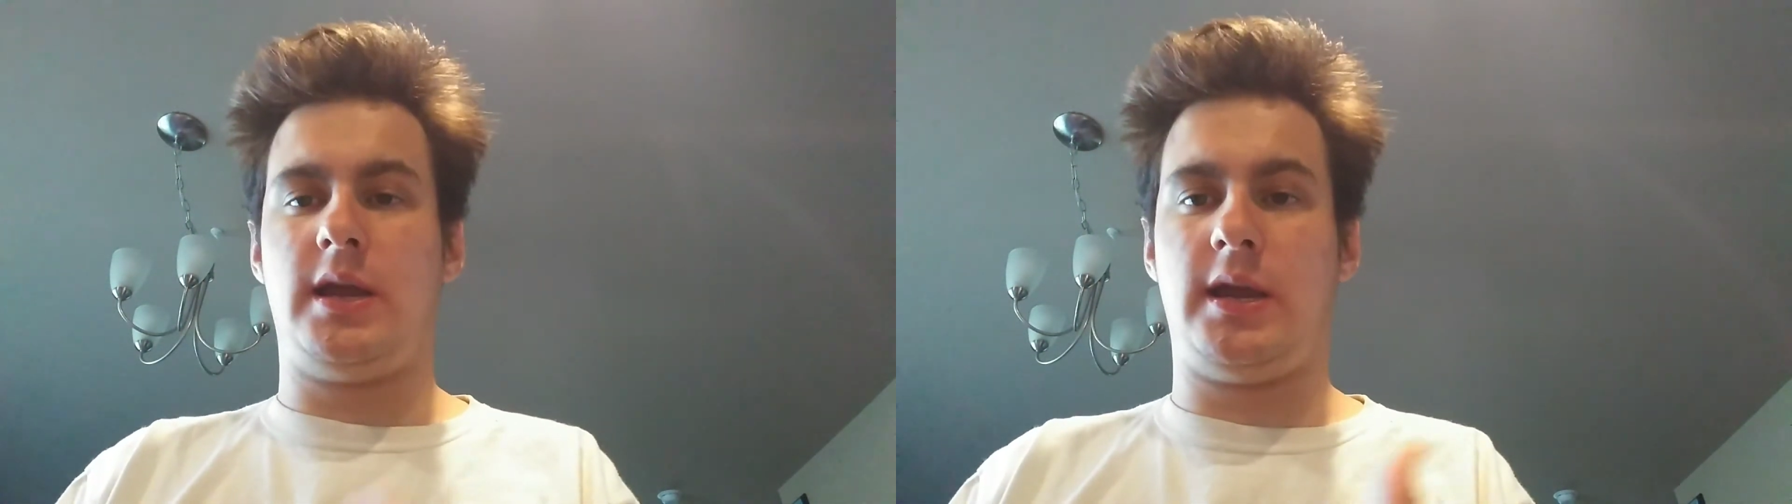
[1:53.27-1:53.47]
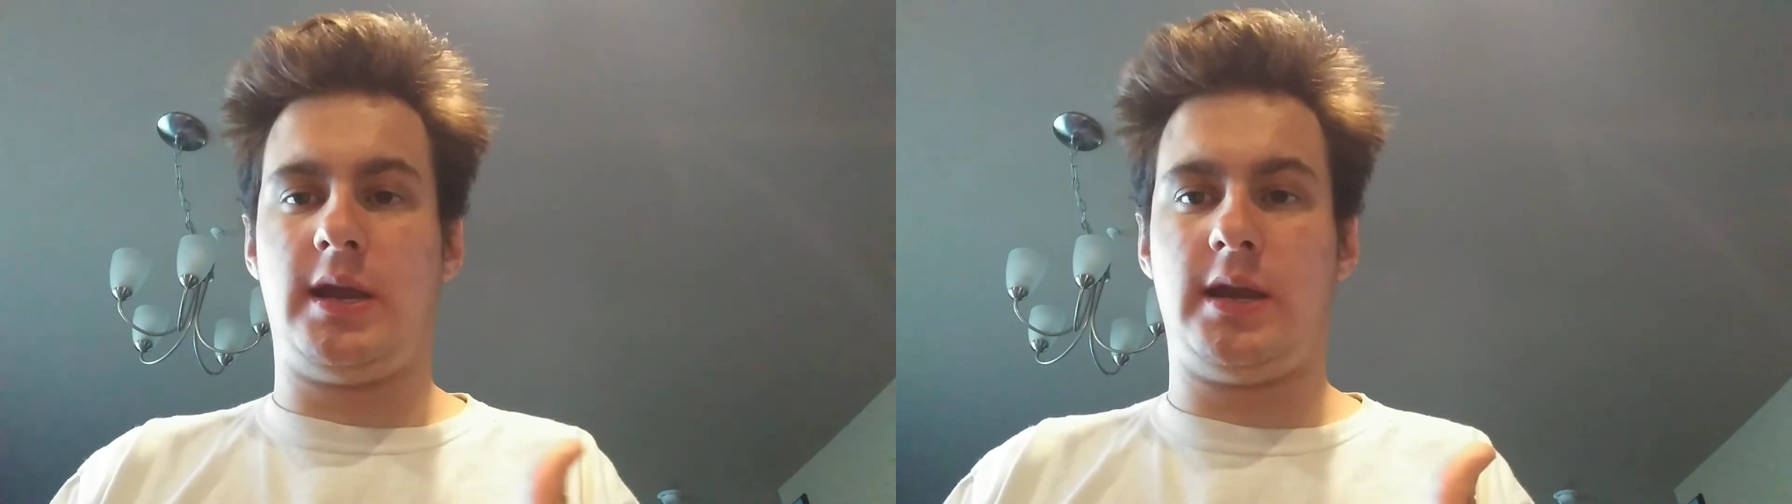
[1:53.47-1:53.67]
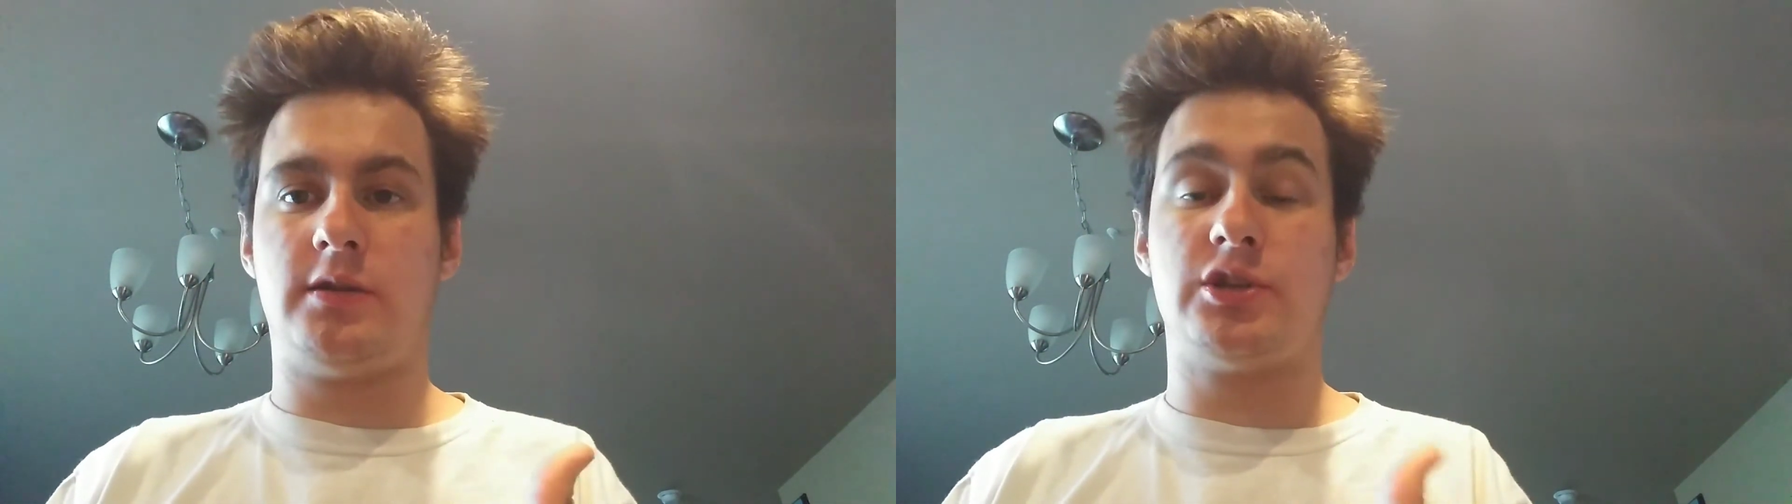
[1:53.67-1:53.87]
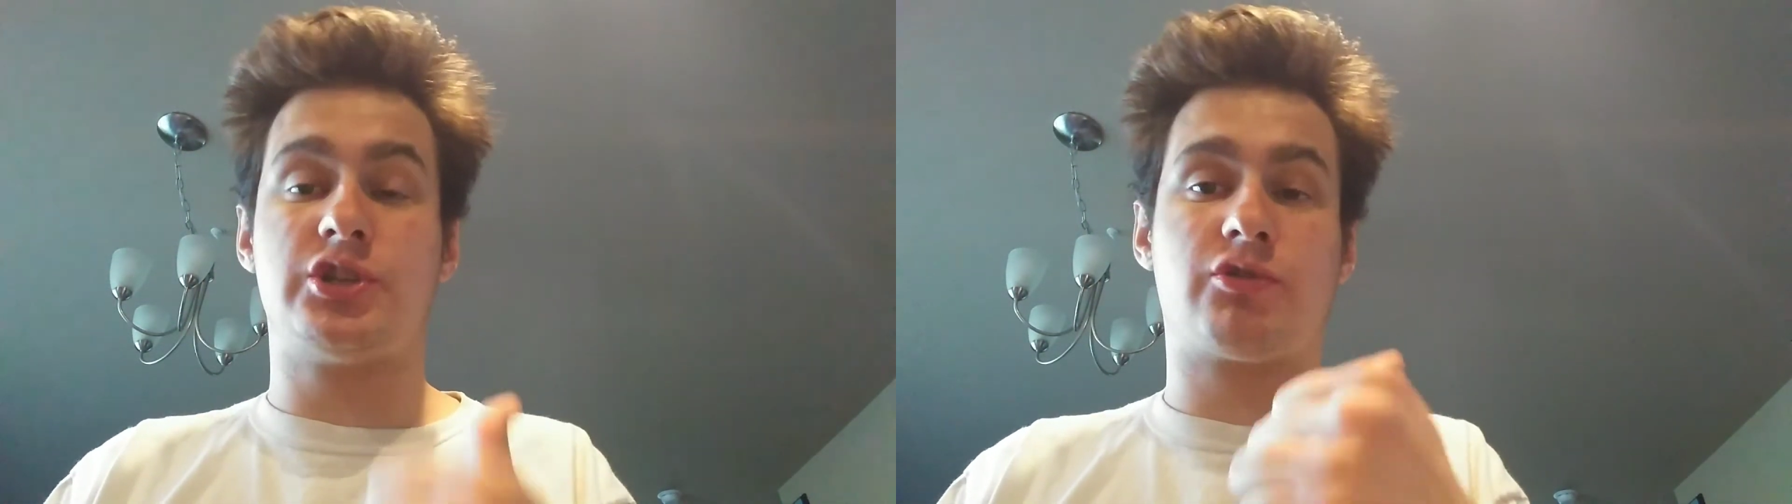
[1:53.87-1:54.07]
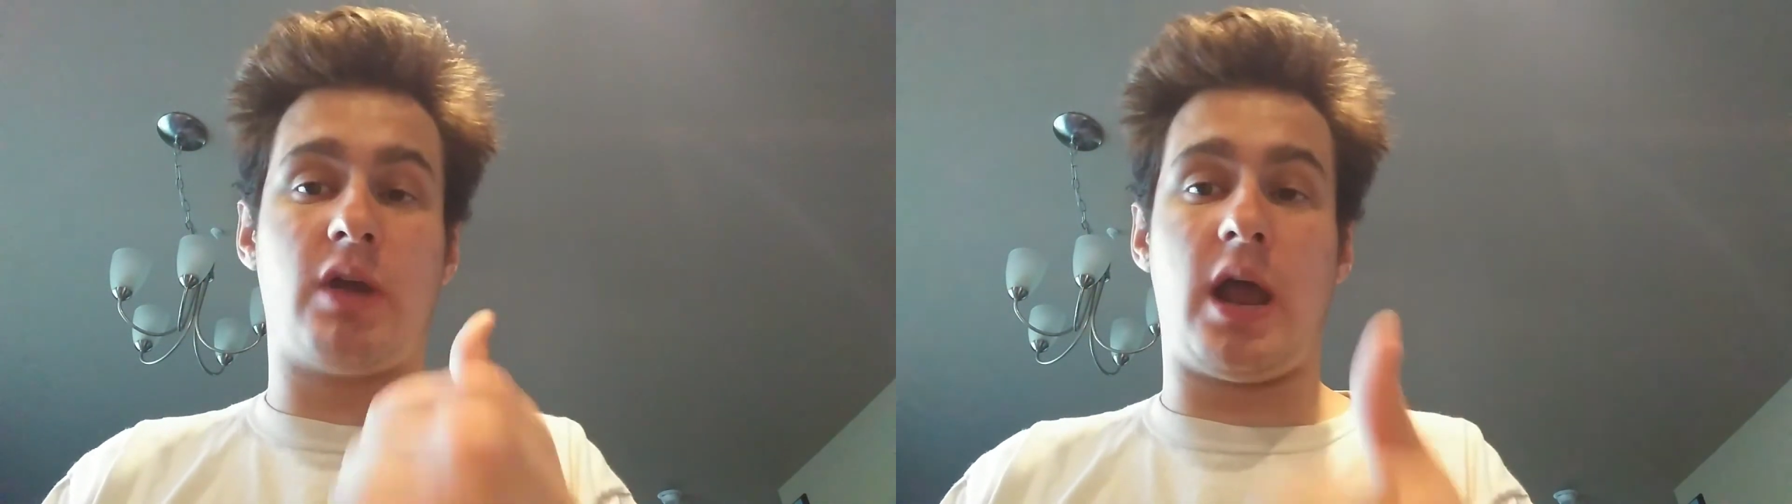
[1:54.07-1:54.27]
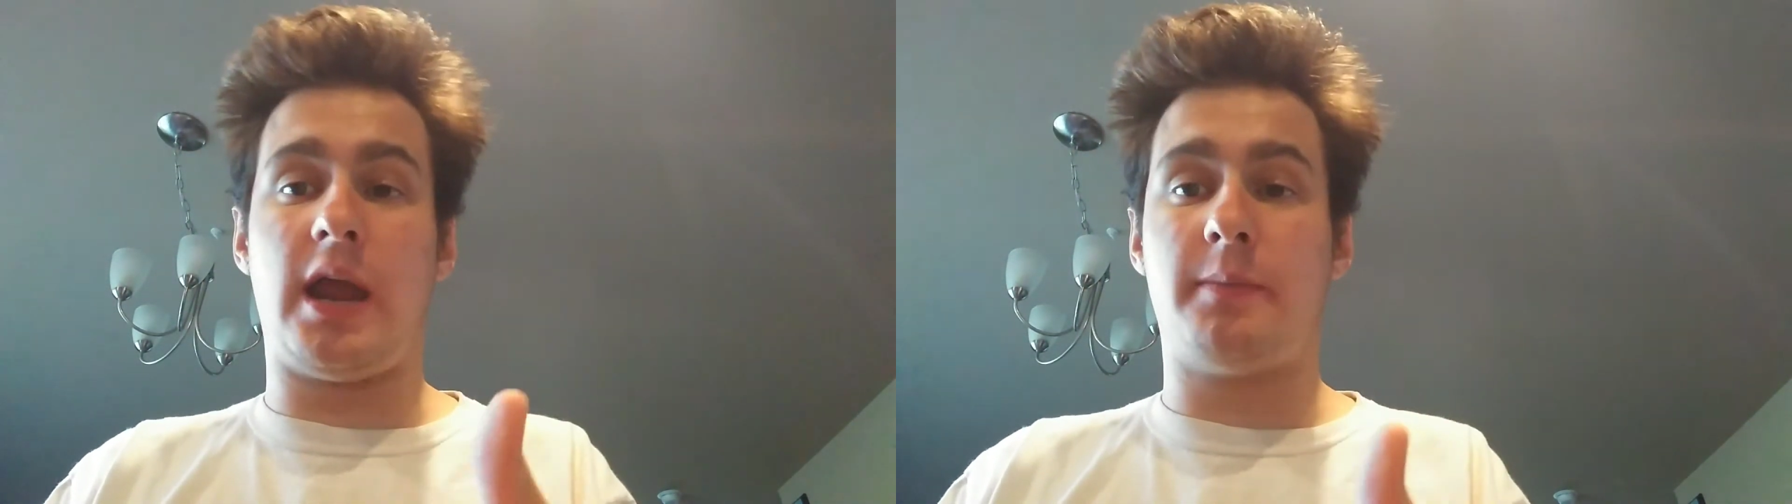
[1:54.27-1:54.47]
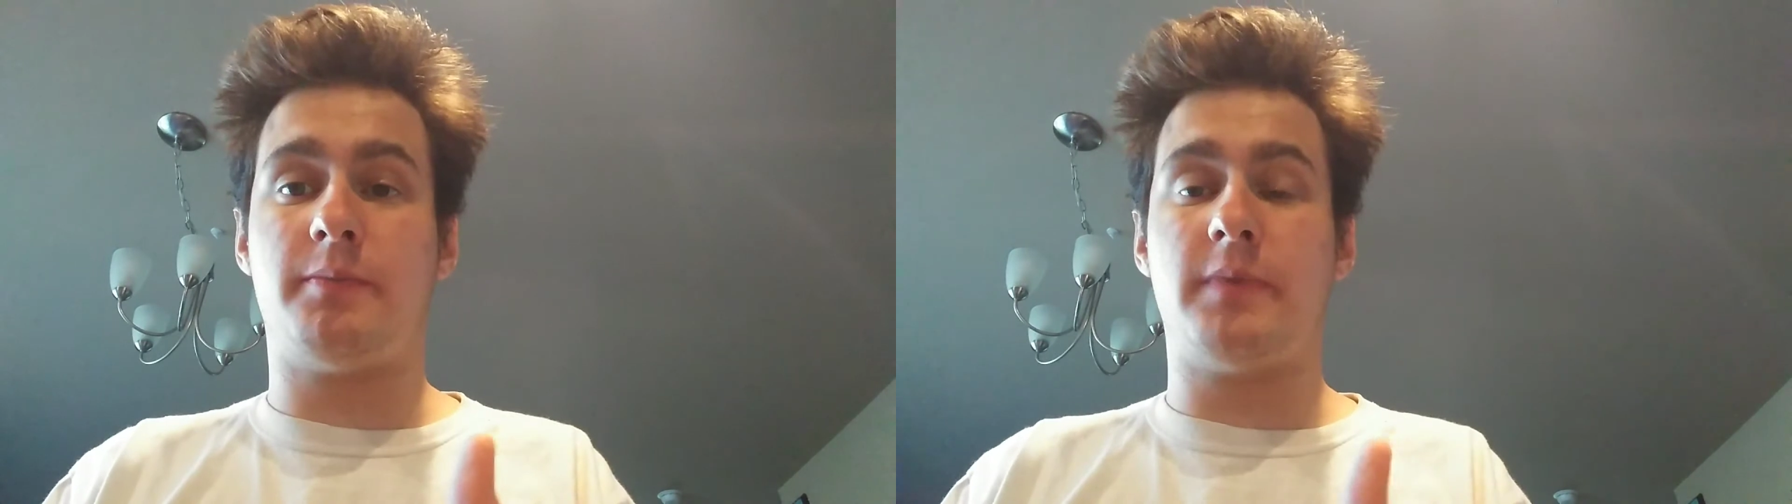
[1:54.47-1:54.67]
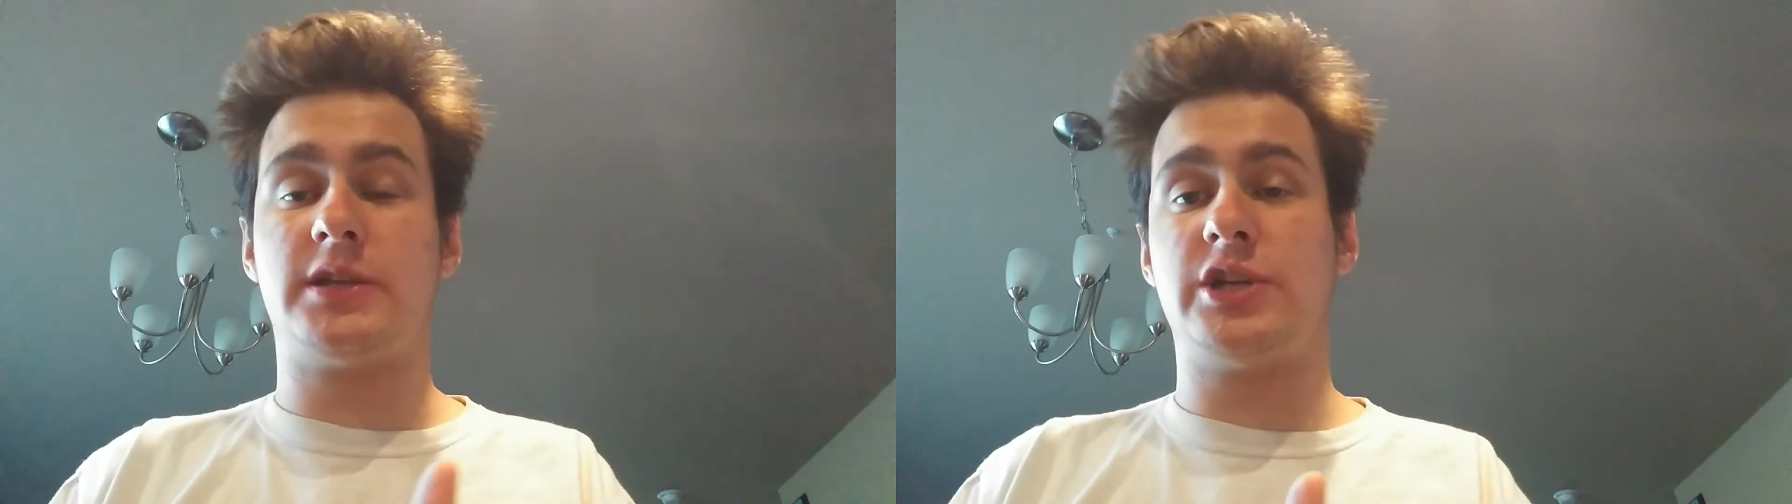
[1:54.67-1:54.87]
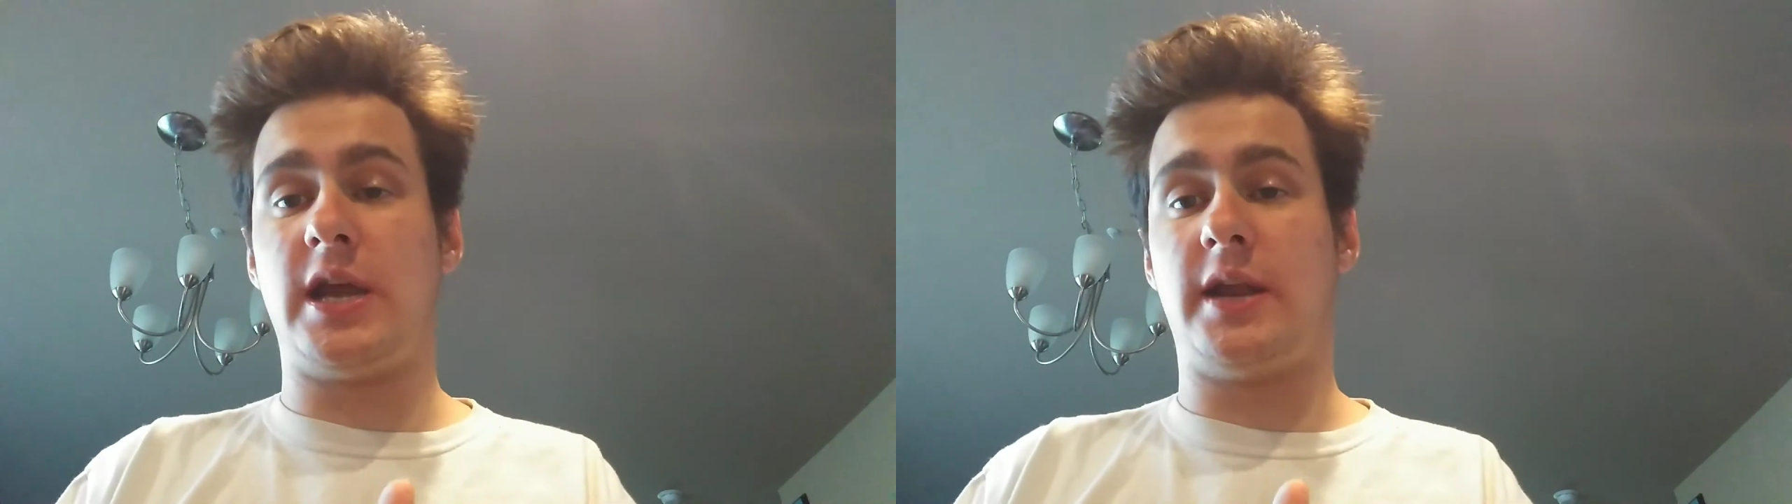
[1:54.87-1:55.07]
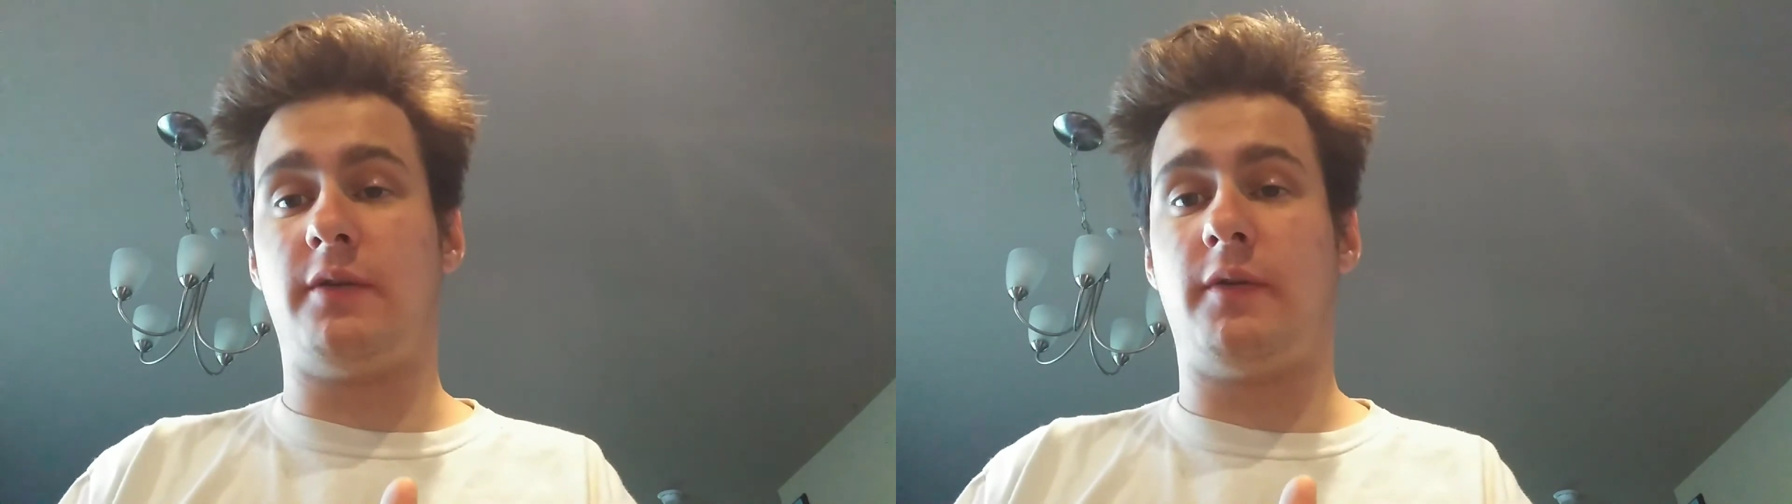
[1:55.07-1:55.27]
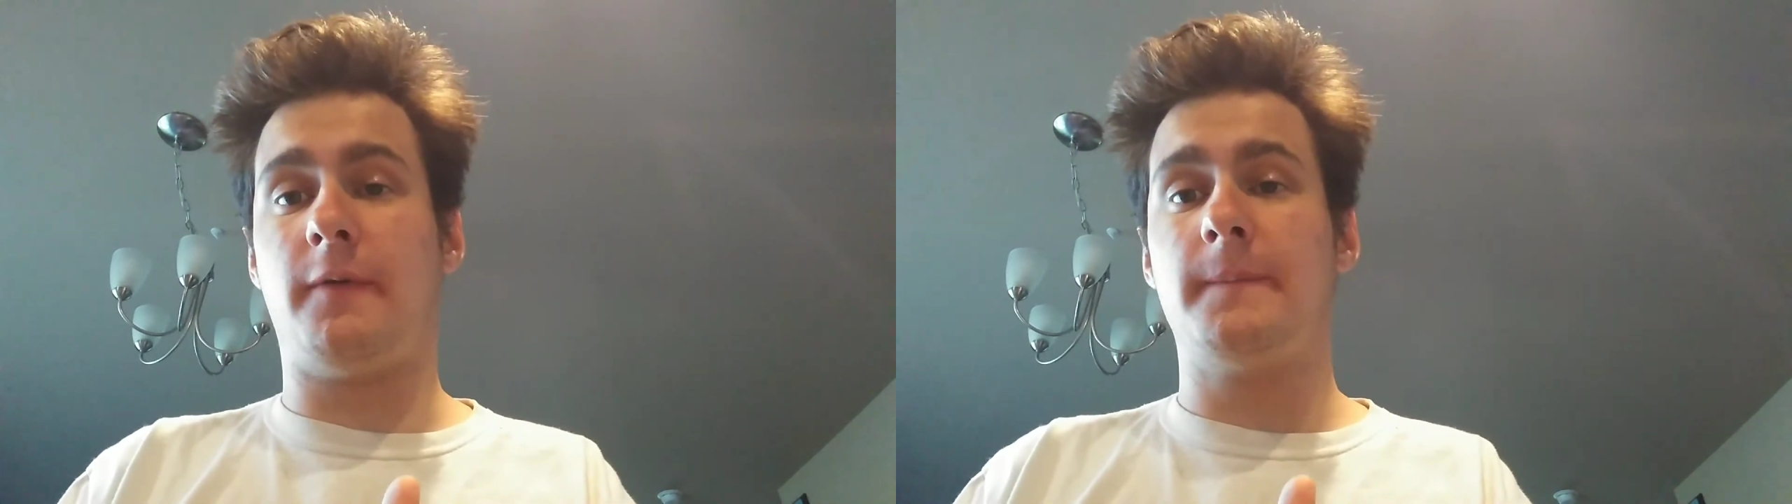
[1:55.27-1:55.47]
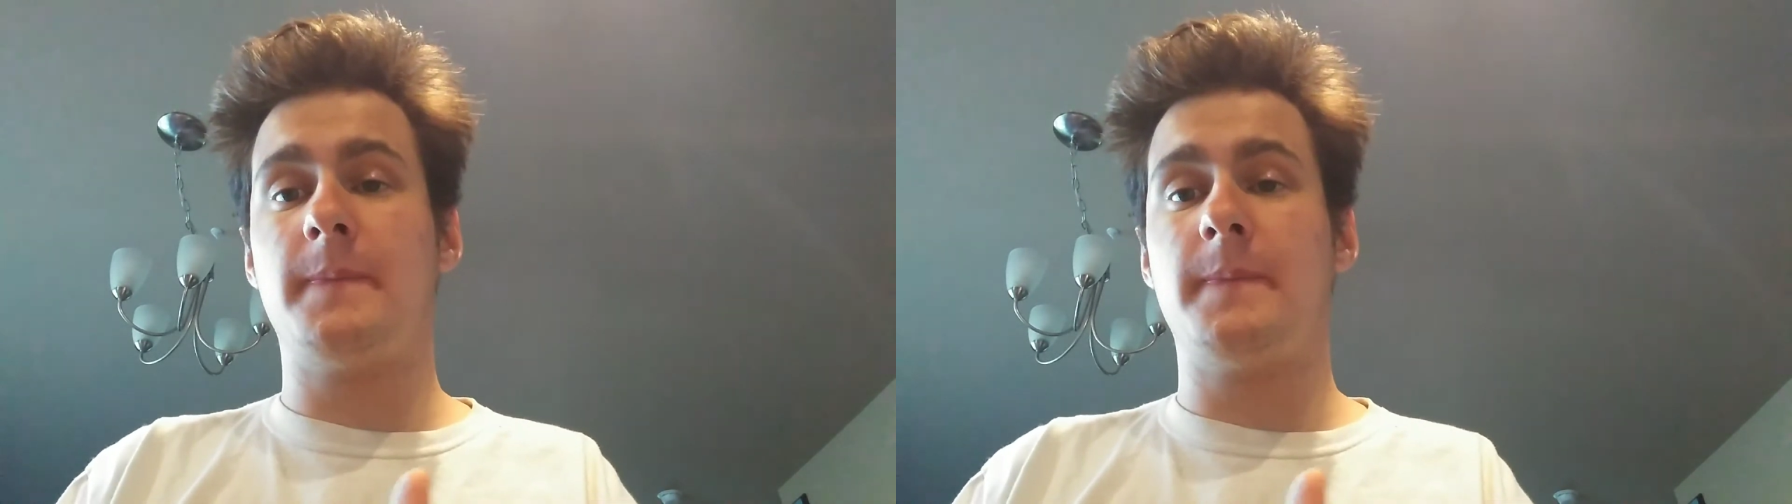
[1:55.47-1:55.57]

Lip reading: and subscribe my channel,